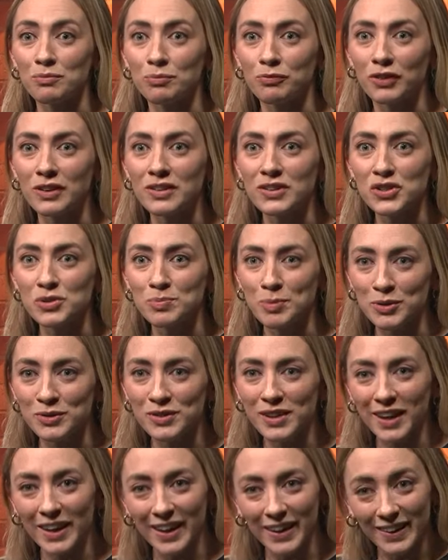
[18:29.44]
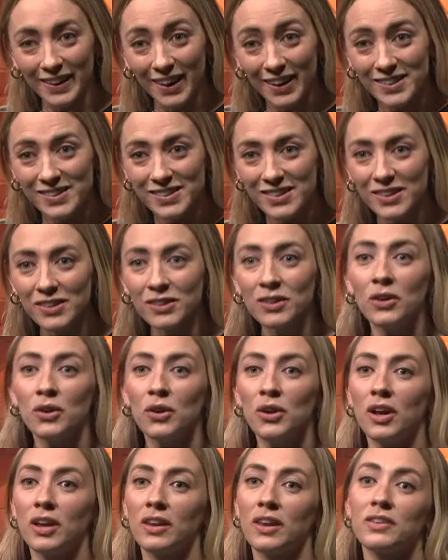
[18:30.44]
vintage boutique in London
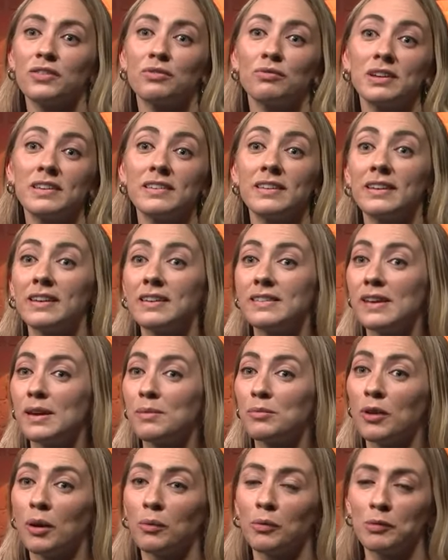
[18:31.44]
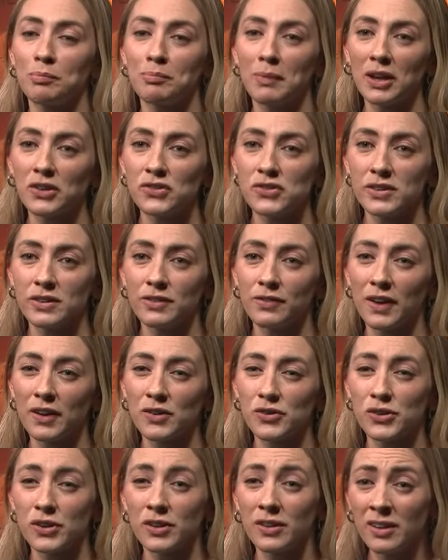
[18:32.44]
that's recently teamed up with Matches
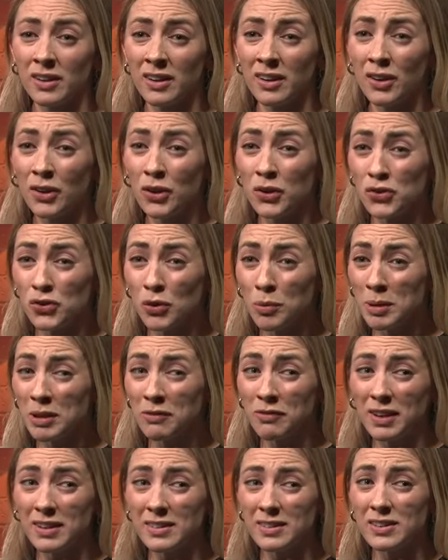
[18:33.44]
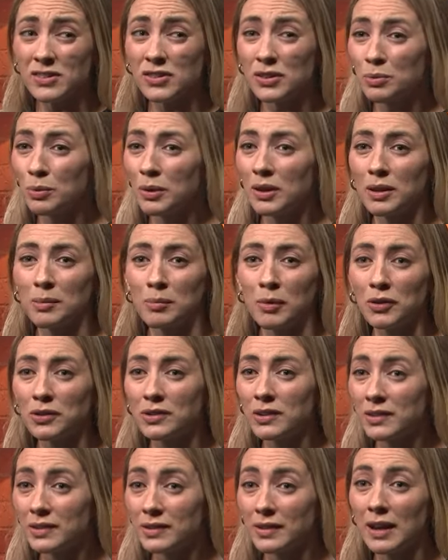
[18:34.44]
Fashion. Shopping vintage is one of the most
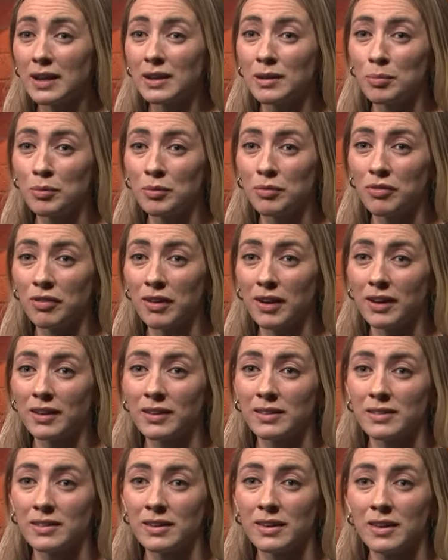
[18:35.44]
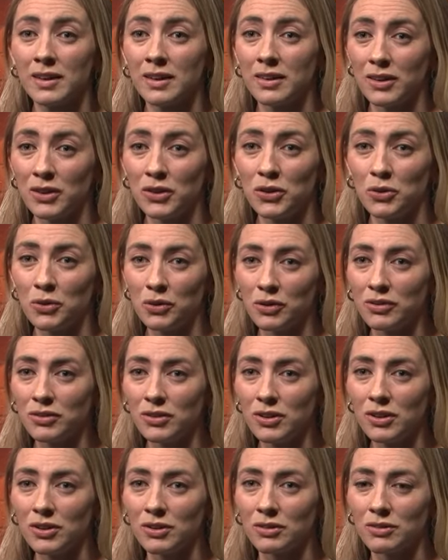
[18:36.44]
sustainable things that you can
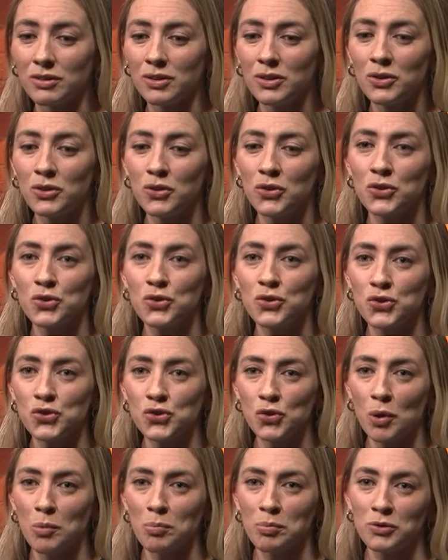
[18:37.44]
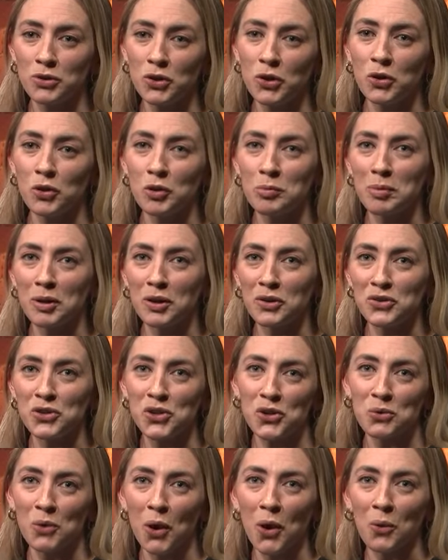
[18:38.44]
do. Shop new, but
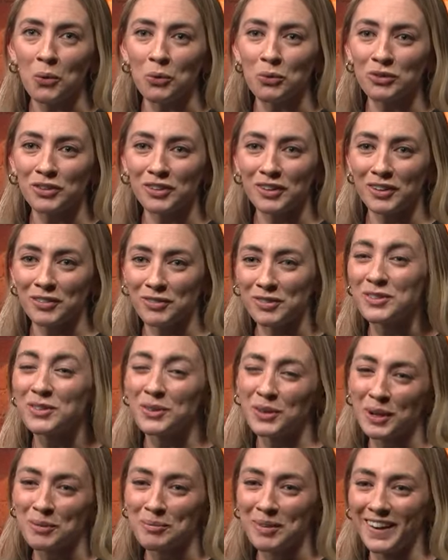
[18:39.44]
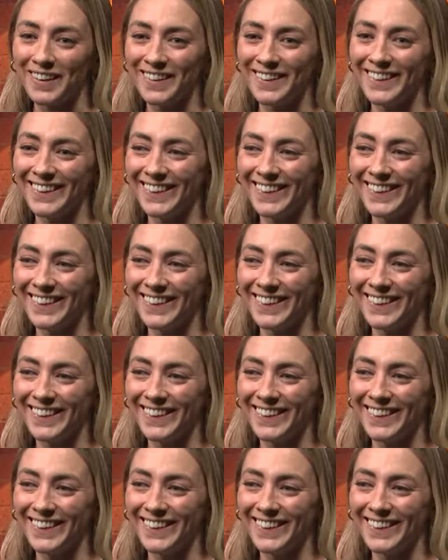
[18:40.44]
new old, if you see what I mean.